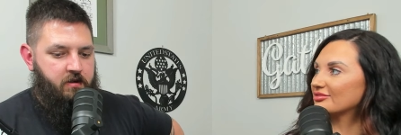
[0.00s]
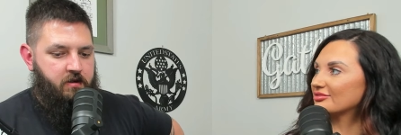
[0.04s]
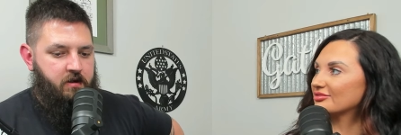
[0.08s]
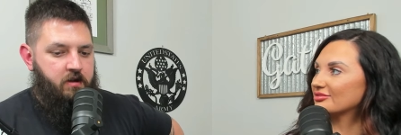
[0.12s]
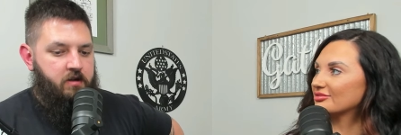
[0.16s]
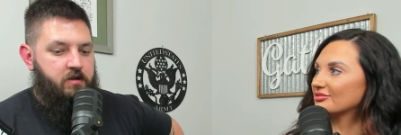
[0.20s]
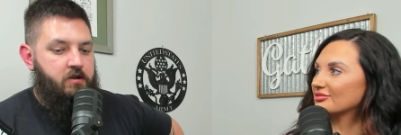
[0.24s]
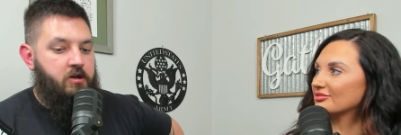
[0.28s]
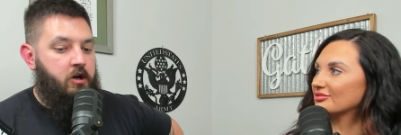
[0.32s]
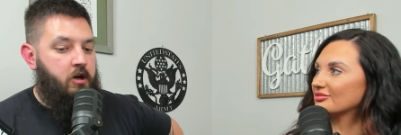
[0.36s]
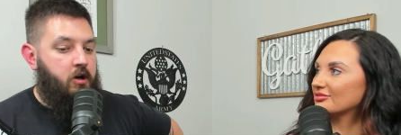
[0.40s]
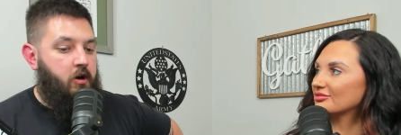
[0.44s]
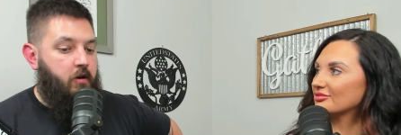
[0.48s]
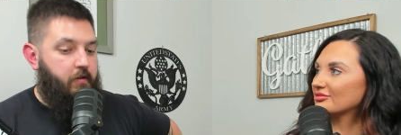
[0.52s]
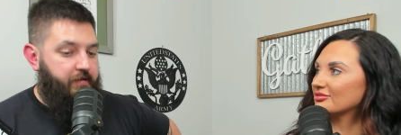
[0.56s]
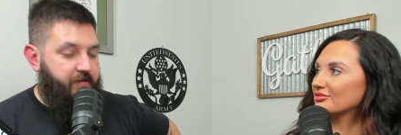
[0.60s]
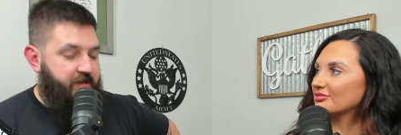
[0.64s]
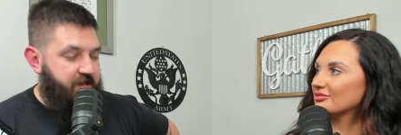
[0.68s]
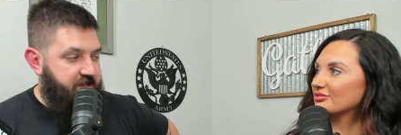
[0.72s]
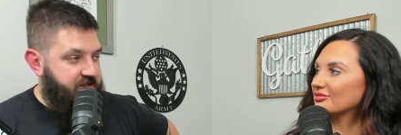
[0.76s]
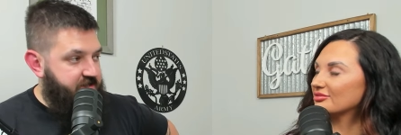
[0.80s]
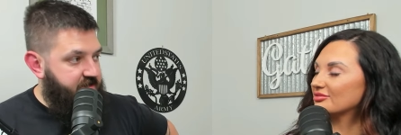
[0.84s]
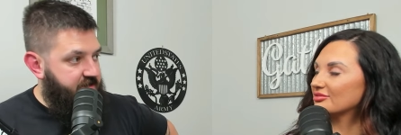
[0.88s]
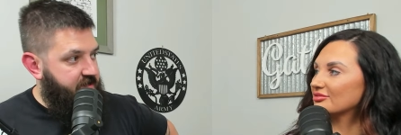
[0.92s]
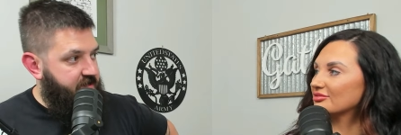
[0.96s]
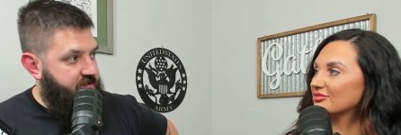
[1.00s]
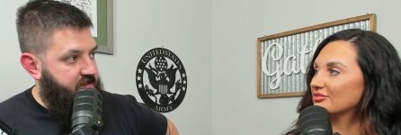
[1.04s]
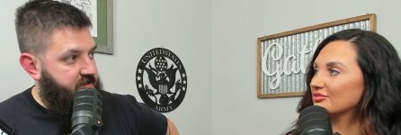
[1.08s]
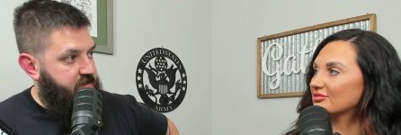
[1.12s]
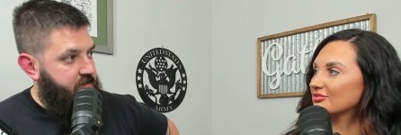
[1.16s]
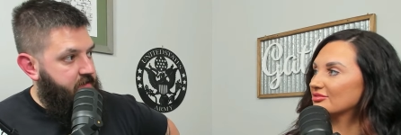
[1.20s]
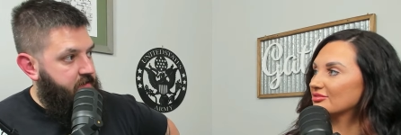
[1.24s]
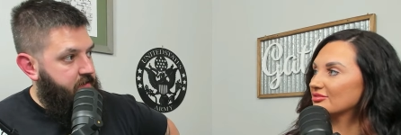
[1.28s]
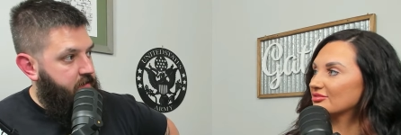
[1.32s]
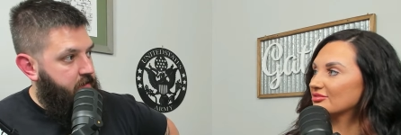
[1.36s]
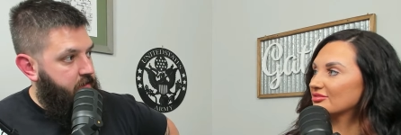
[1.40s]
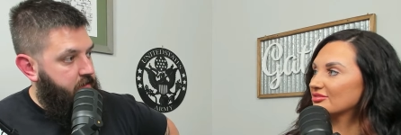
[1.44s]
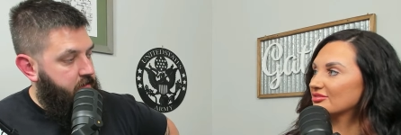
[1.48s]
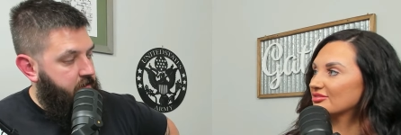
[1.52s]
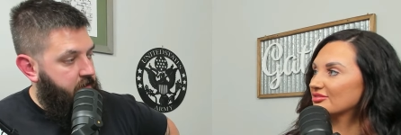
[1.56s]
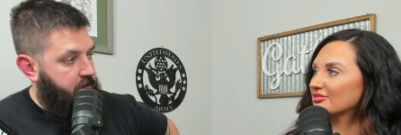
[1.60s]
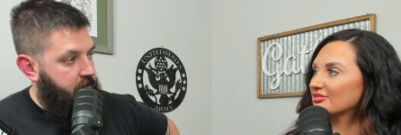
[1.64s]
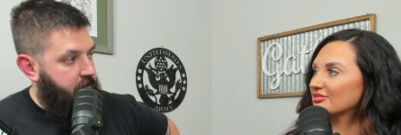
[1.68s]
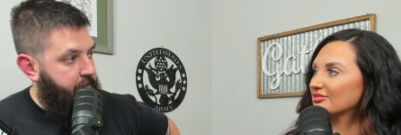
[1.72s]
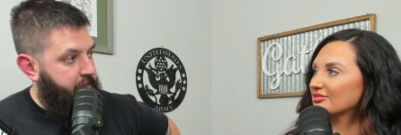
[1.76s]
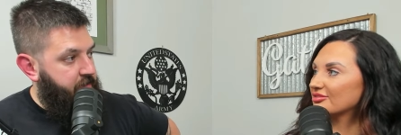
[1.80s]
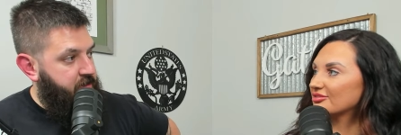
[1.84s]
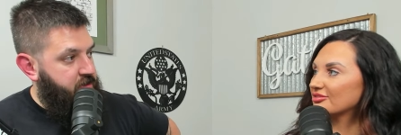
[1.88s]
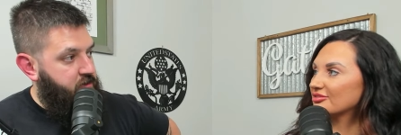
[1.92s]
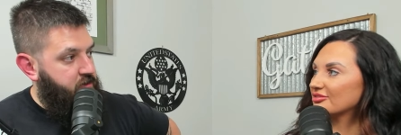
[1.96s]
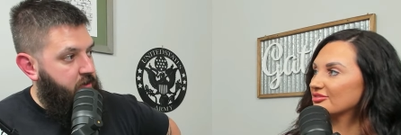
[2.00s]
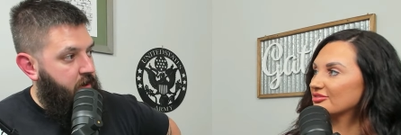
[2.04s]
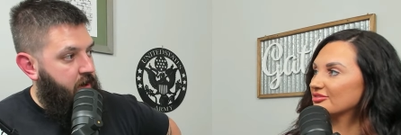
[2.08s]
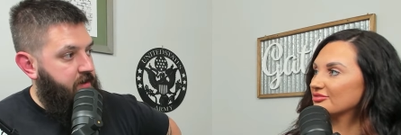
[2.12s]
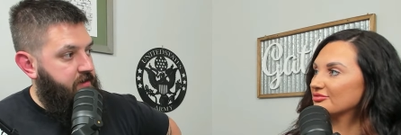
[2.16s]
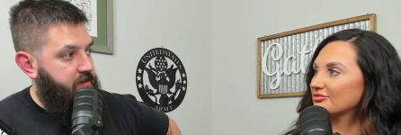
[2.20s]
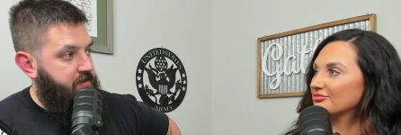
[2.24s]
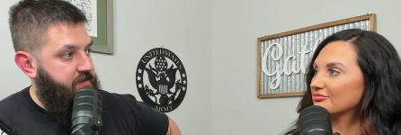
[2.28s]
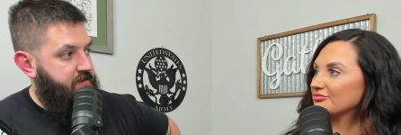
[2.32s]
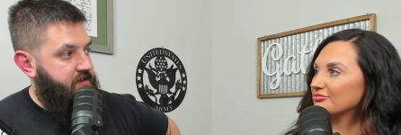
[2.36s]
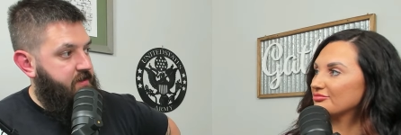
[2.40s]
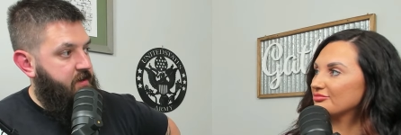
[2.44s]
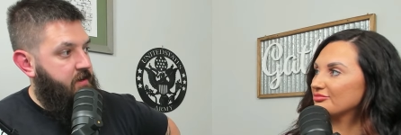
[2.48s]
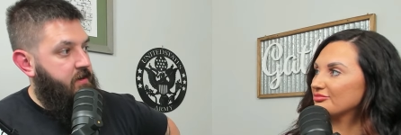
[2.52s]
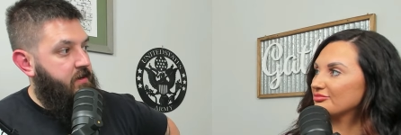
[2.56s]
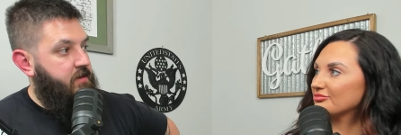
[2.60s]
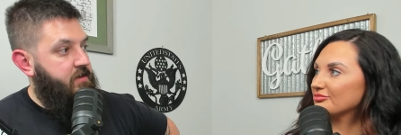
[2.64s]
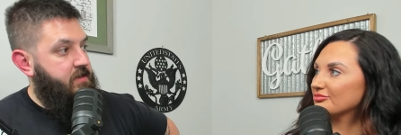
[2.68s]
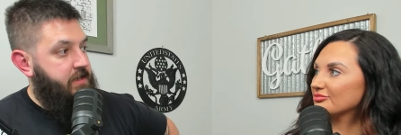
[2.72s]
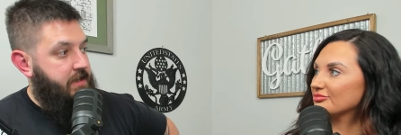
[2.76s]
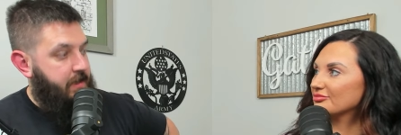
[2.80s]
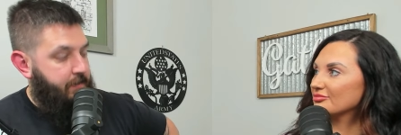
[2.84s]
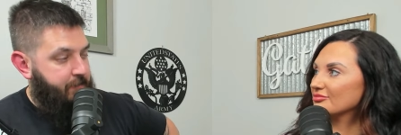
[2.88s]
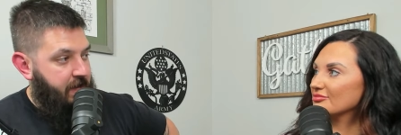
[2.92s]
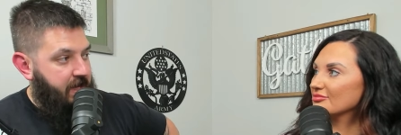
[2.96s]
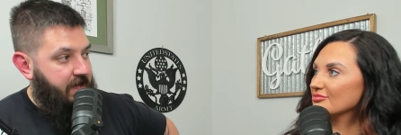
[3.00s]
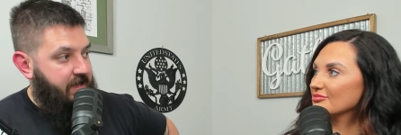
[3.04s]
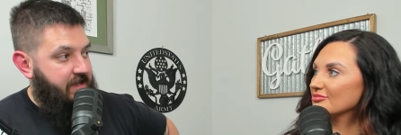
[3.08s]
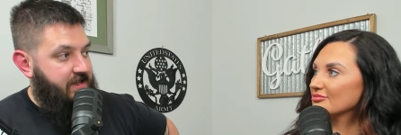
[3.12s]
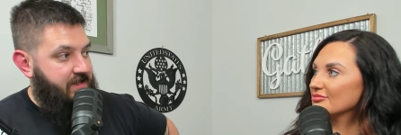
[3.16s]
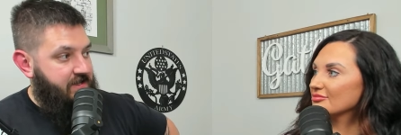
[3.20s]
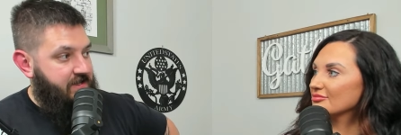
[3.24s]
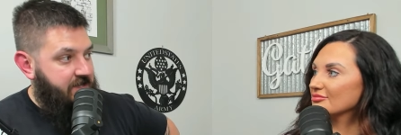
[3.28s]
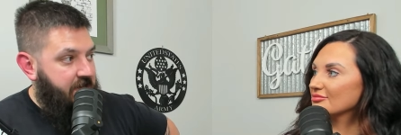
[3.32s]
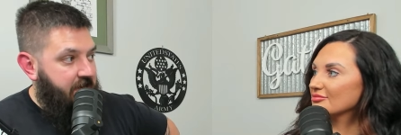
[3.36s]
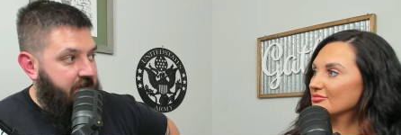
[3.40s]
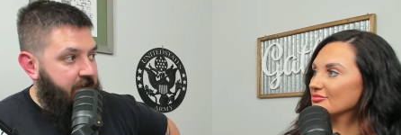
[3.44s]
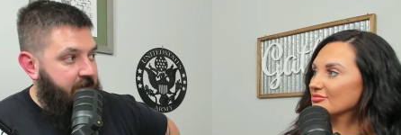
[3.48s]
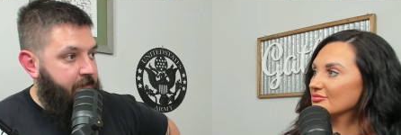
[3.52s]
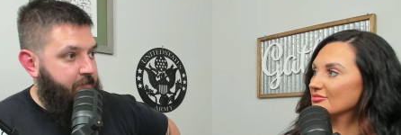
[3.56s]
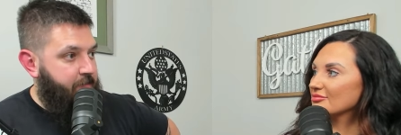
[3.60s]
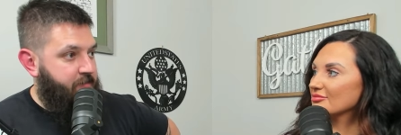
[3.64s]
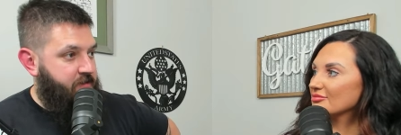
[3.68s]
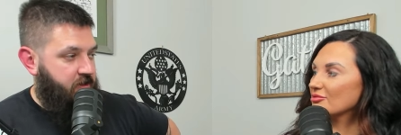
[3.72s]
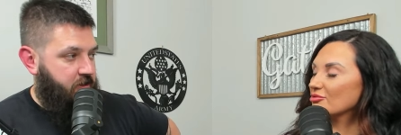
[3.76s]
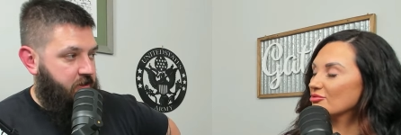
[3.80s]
Speaker 1: No, no, this is the Olympic trials to make the team to go